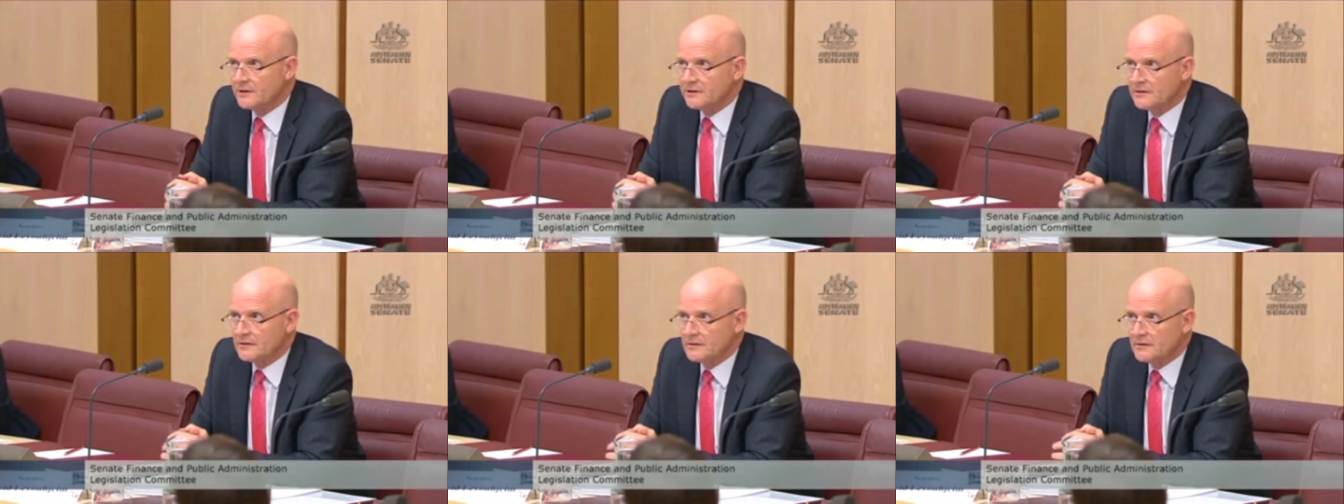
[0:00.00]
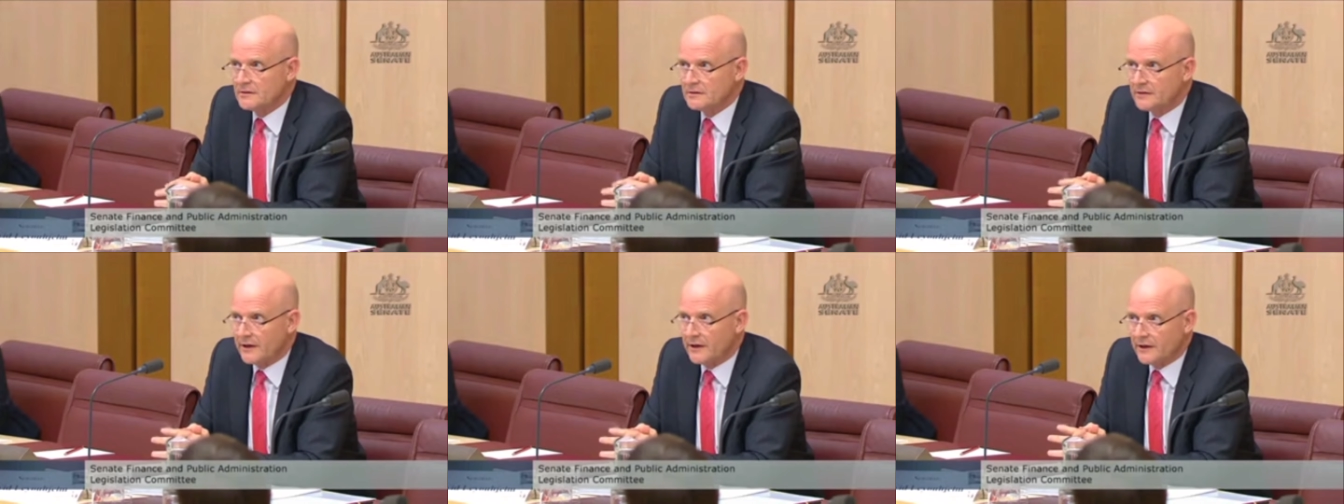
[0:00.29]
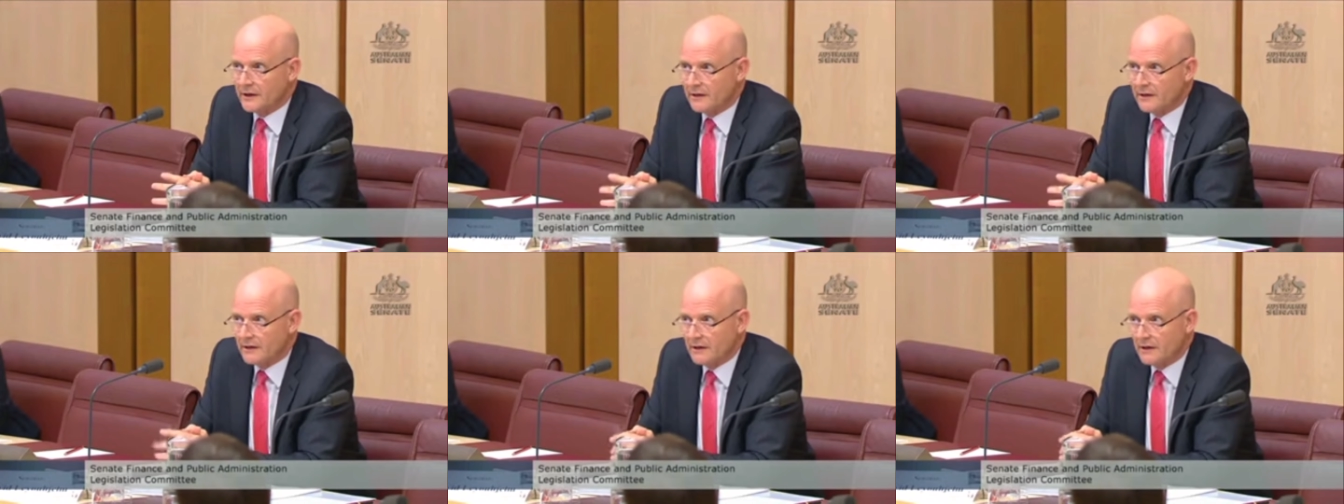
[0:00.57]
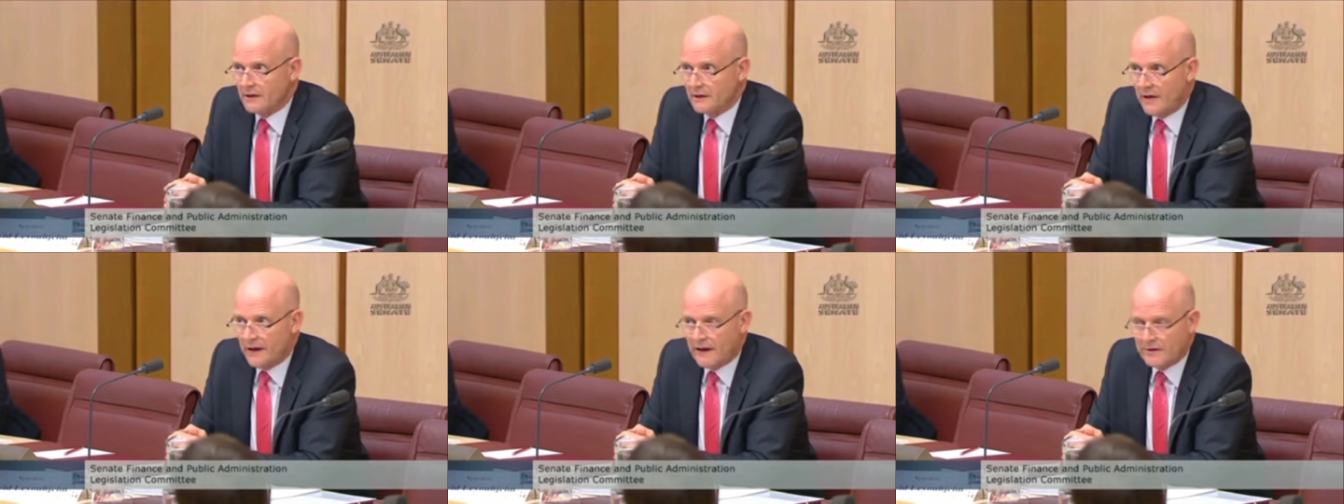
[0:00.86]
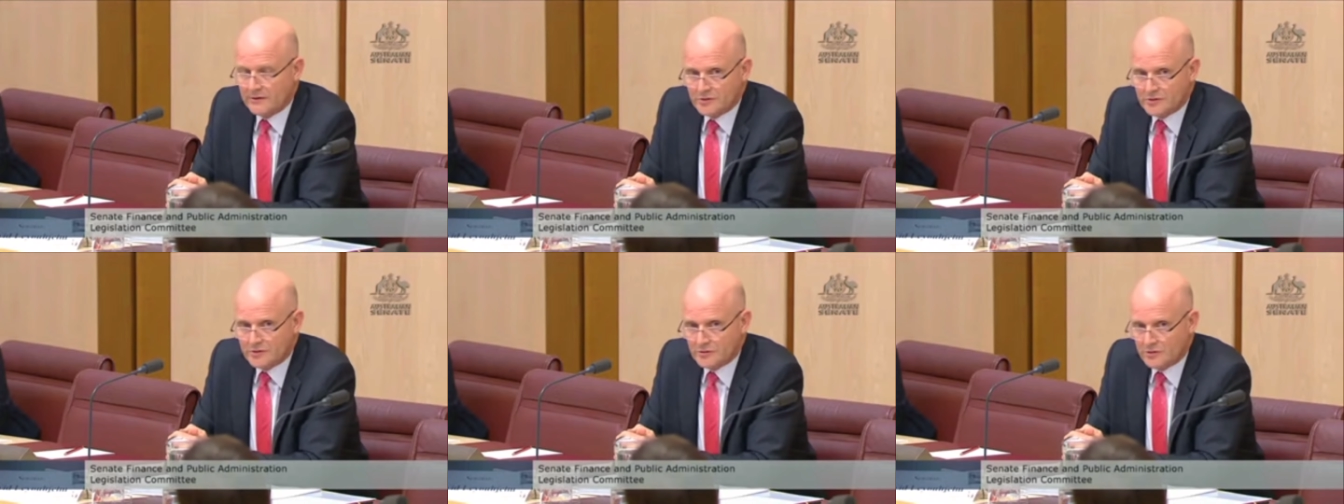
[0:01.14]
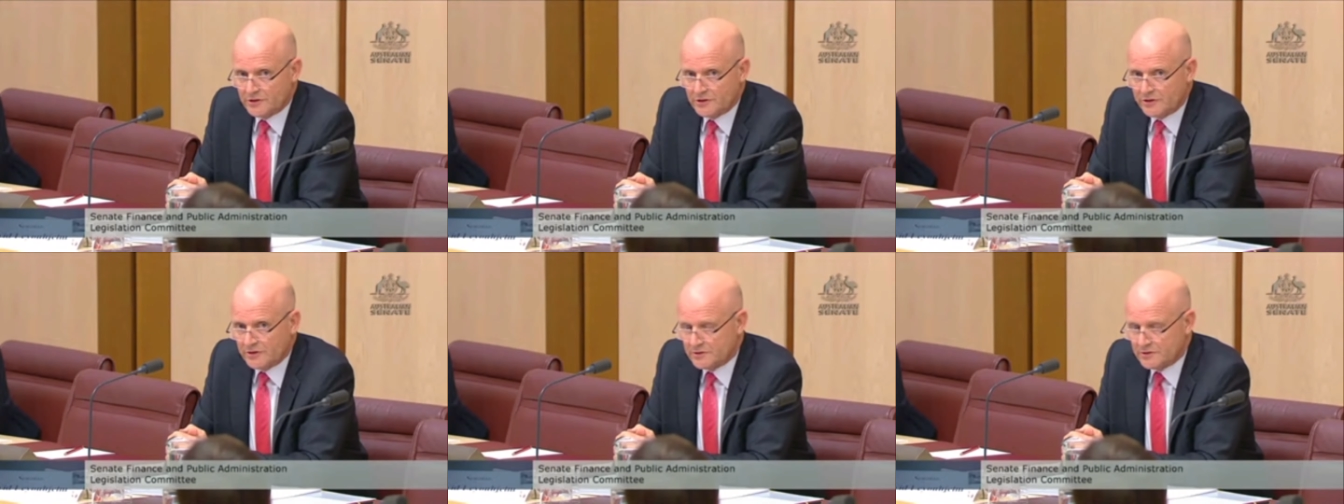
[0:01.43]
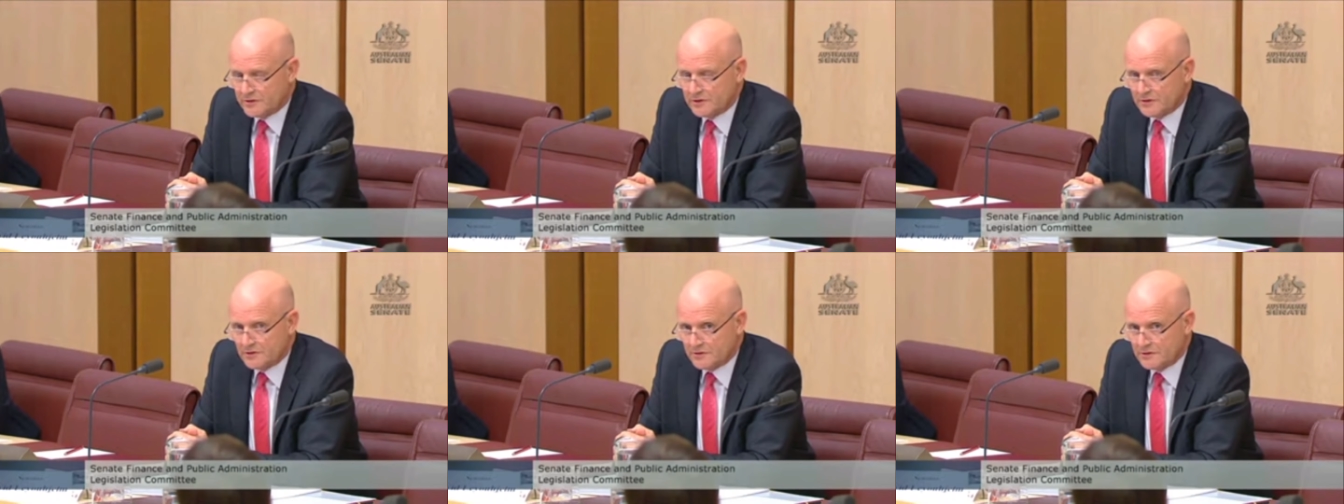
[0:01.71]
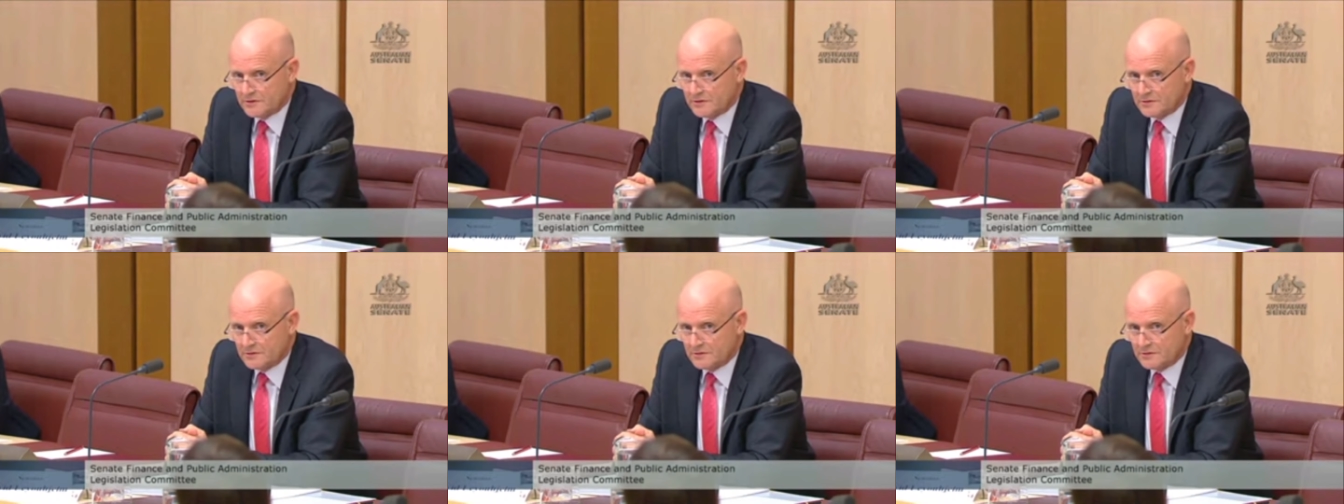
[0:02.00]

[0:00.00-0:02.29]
don't look at hours worked?